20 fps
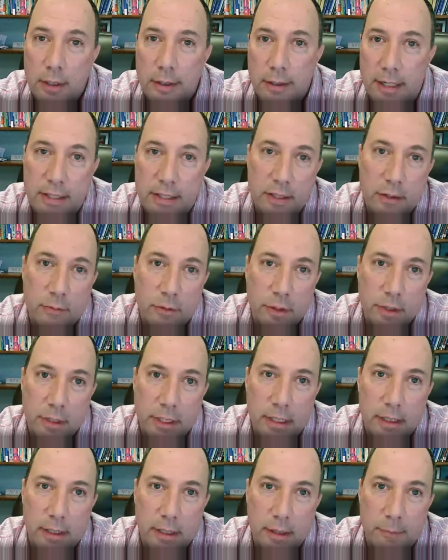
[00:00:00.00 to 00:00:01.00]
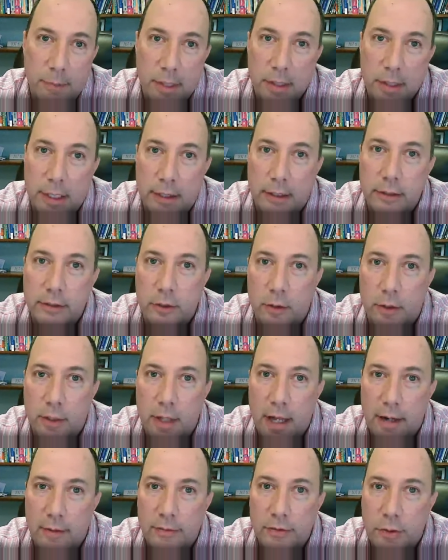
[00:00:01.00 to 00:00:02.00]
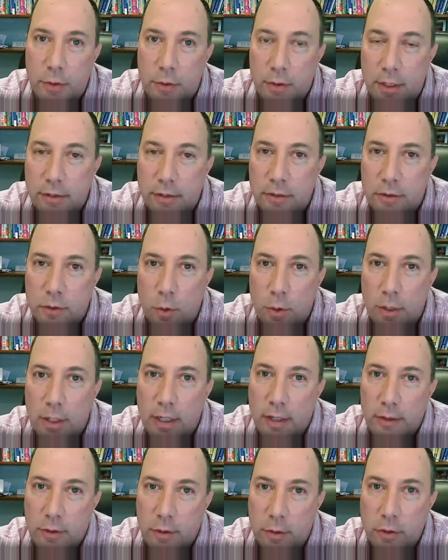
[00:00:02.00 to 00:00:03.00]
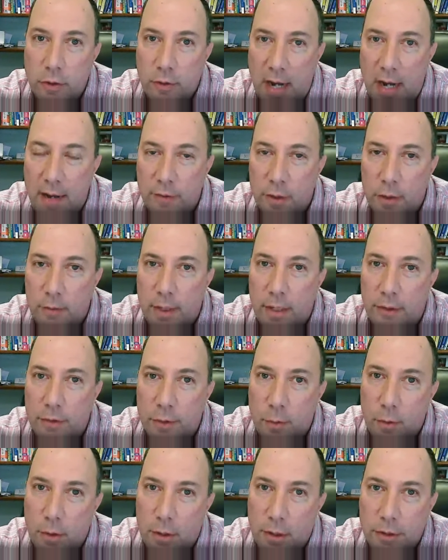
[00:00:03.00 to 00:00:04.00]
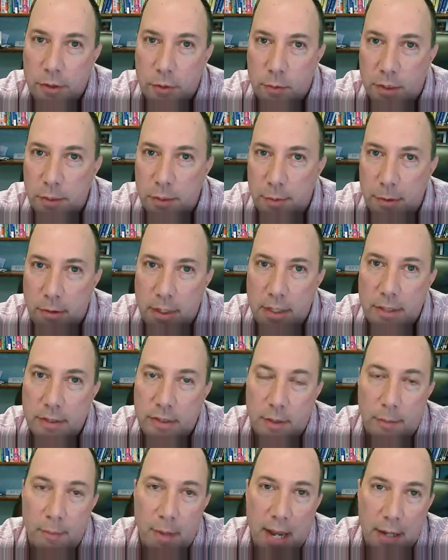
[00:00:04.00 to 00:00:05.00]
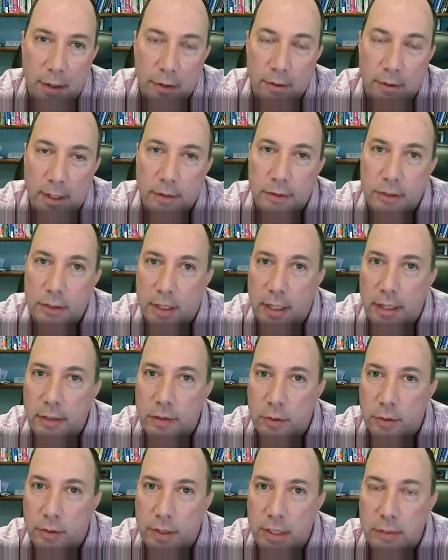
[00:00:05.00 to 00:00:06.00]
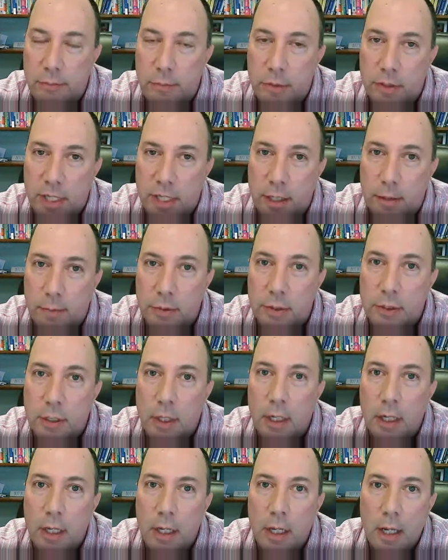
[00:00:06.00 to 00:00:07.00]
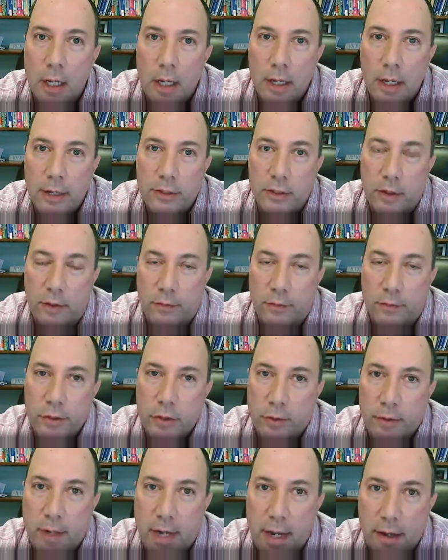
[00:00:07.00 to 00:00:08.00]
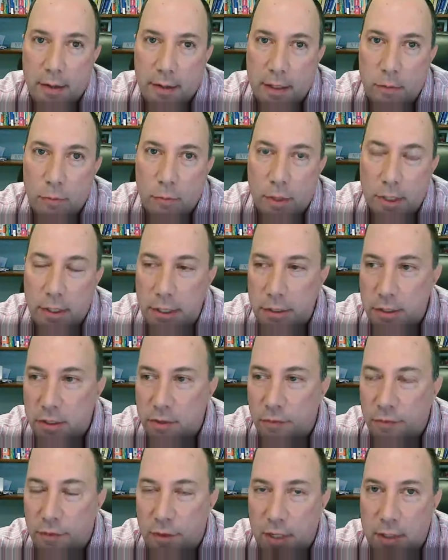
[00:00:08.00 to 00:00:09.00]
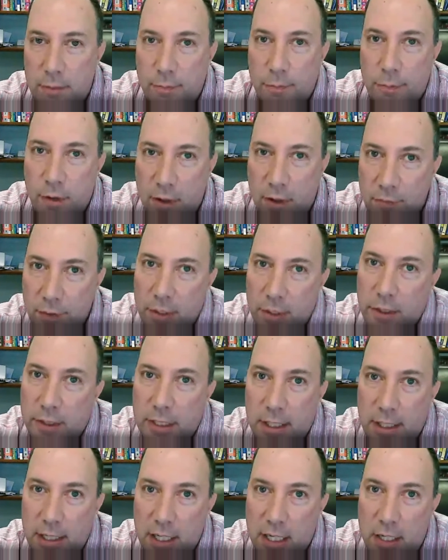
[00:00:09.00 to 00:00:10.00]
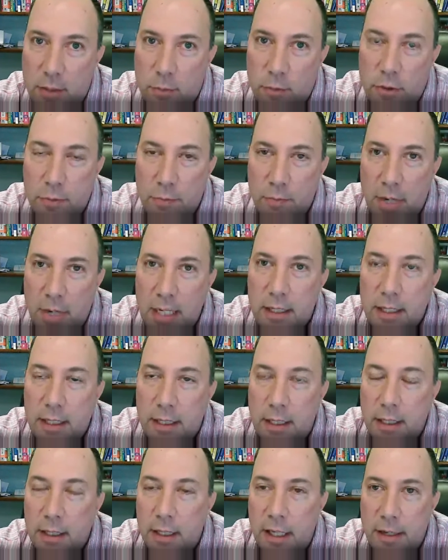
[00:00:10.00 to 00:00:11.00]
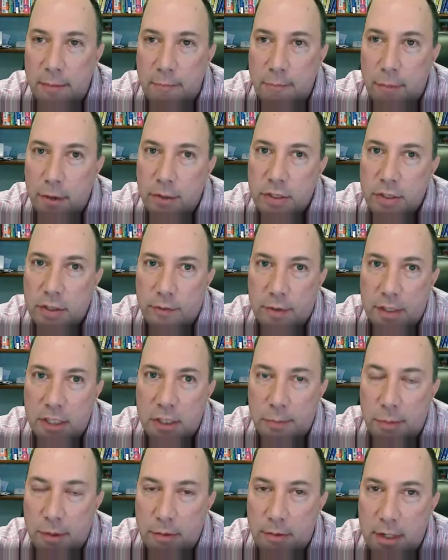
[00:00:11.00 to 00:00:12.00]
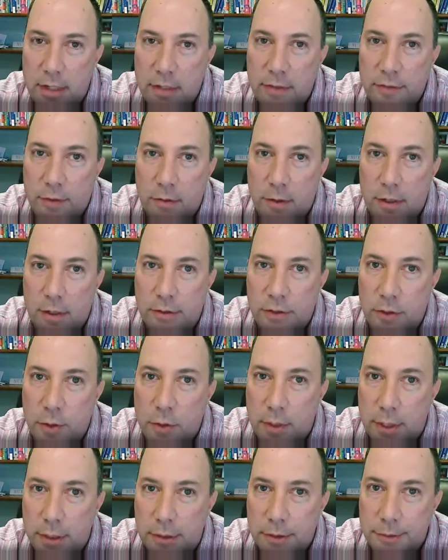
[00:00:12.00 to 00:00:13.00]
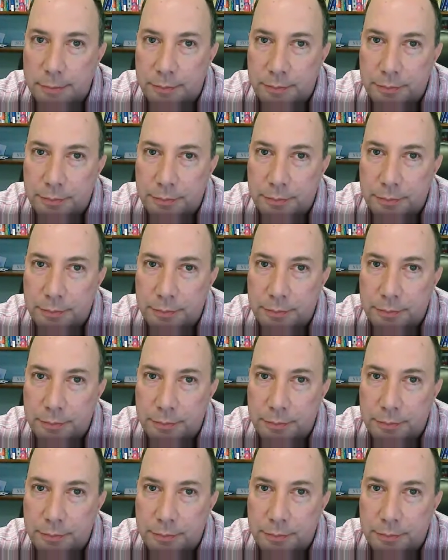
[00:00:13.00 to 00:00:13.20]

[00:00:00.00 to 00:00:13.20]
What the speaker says: isn't really appealing to a lot of students, nor can you travel around the world to experience the battleground sites or these museums. So virtual reality really just fit perfectly in with making an immersive experience for our students.